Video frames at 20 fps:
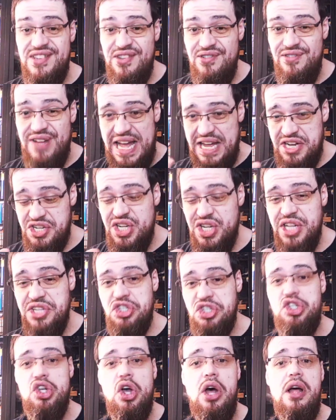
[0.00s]
you actually
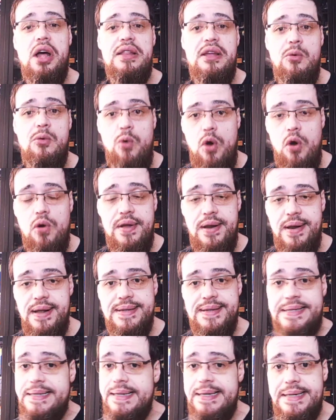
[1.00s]
saw the
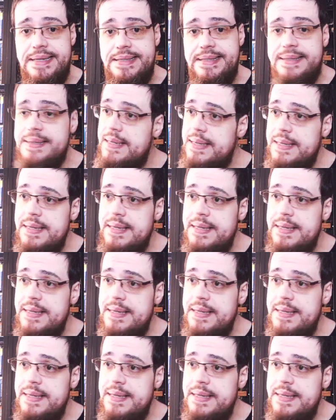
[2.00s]
wokeness in it.